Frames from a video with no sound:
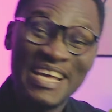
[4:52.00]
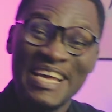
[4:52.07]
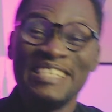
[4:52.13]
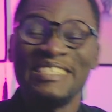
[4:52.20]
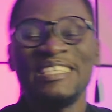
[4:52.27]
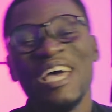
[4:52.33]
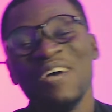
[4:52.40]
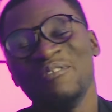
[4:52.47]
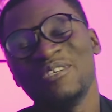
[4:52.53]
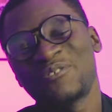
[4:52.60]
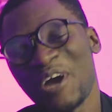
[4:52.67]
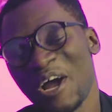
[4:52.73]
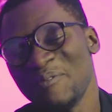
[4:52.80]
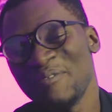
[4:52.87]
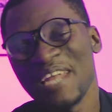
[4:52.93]
His name is
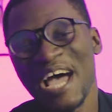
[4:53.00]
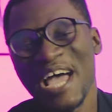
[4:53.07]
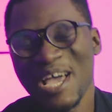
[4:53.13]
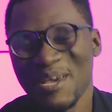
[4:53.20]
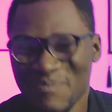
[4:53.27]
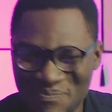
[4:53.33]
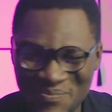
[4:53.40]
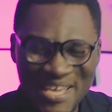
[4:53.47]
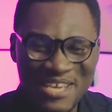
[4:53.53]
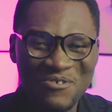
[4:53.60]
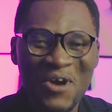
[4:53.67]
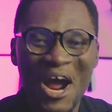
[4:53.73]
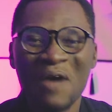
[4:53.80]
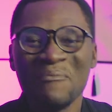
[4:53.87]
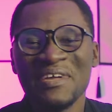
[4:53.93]
Quamina MP,
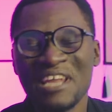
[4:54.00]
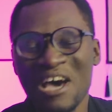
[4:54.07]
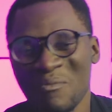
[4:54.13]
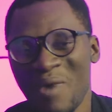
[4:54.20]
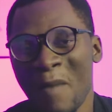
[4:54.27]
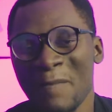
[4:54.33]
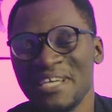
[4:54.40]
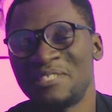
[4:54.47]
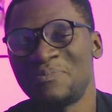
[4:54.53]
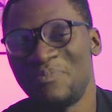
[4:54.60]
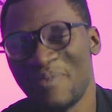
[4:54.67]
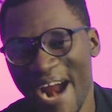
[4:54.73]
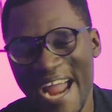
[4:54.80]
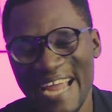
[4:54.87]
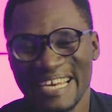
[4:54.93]
Quamina Mama
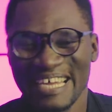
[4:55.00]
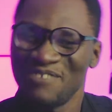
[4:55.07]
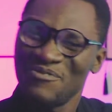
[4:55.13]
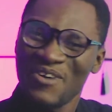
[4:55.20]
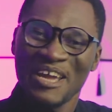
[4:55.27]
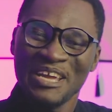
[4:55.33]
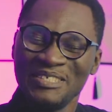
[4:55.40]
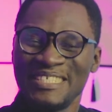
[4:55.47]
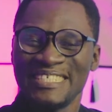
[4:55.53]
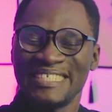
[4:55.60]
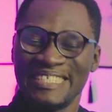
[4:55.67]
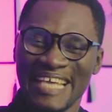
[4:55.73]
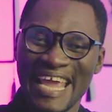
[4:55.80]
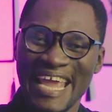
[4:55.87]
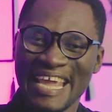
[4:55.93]
Sprite. And for him to
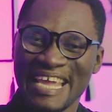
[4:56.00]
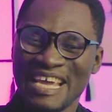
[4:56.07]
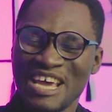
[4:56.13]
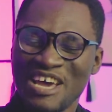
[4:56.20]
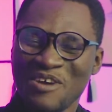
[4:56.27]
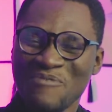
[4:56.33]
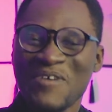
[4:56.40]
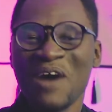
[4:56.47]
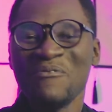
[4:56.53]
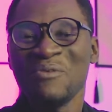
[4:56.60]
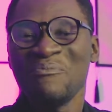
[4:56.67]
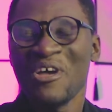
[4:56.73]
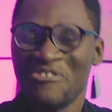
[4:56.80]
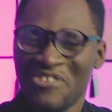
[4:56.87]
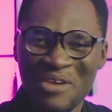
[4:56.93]
say, Mama
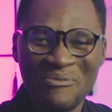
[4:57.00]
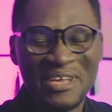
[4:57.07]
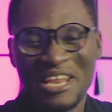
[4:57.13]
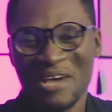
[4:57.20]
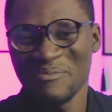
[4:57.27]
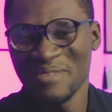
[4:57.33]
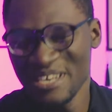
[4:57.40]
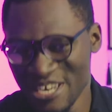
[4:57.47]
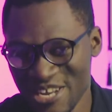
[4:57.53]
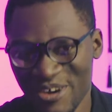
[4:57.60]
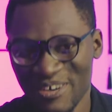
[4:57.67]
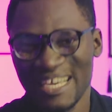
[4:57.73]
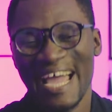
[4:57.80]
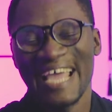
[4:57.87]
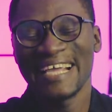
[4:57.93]
Beshemina
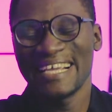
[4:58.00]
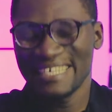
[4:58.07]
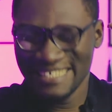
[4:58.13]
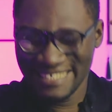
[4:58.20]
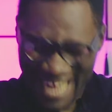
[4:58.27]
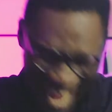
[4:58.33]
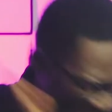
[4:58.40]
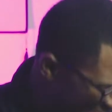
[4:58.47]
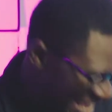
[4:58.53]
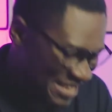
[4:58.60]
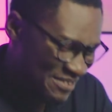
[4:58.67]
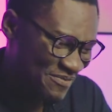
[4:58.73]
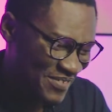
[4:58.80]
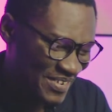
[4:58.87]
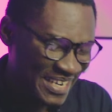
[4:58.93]
Minio, like,
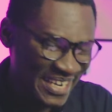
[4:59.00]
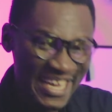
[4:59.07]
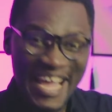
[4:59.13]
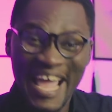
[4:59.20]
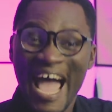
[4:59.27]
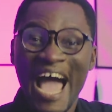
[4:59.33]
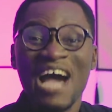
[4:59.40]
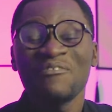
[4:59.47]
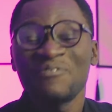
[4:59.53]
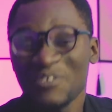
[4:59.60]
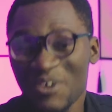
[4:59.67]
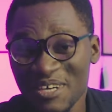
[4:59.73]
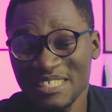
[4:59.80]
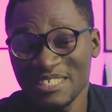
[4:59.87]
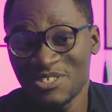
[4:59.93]
damn! after
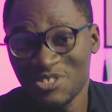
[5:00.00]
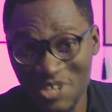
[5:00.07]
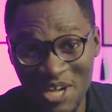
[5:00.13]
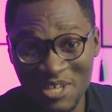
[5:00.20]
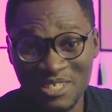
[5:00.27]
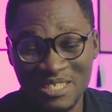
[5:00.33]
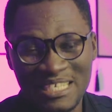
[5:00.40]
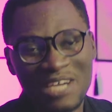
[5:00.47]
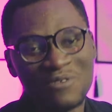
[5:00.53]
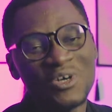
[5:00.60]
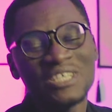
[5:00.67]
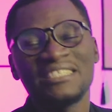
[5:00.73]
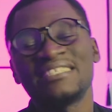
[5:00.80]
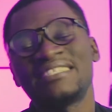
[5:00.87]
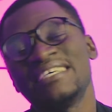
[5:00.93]
all the struggles, I
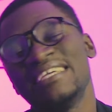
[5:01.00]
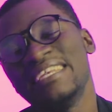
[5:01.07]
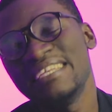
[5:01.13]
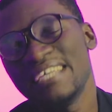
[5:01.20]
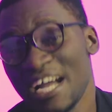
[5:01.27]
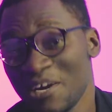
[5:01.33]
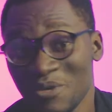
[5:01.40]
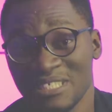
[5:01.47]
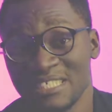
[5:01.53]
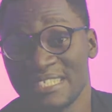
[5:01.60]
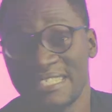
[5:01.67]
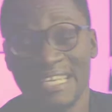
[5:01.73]
watch his